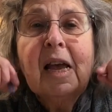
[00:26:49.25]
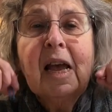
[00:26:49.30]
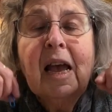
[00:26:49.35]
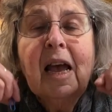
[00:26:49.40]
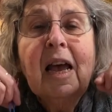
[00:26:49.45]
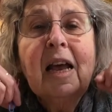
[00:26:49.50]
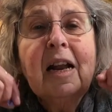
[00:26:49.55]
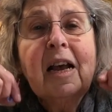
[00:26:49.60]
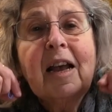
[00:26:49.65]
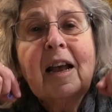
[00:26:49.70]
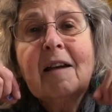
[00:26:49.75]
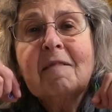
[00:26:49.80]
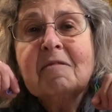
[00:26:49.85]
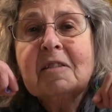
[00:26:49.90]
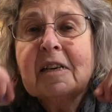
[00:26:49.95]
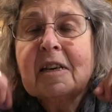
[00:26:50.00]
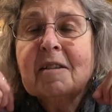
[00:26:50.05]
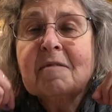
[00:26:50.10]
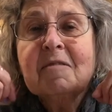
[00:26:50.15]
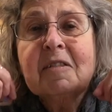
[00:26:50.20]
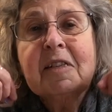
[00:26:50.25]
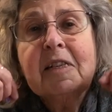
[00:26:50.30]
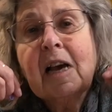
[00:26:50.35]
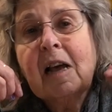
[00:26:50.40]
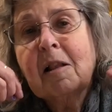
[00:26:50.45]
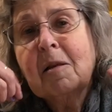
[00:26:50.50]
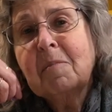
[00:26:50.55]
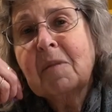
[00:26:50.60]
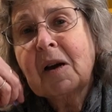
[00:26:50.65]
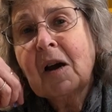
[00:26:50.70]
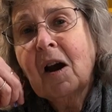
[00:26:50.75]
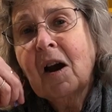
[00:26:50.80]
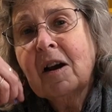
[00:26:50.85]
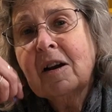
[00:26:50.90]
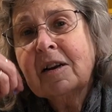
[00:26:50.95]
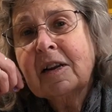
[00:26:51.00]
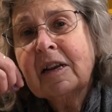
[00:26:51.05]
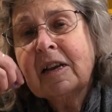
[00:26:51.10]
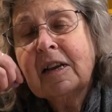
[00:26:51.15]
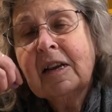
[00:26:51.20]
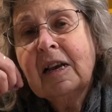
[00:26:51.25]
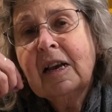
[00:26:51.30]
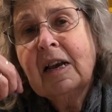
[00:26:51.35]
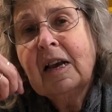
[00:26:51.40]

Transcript: And I have to give Stella McCartney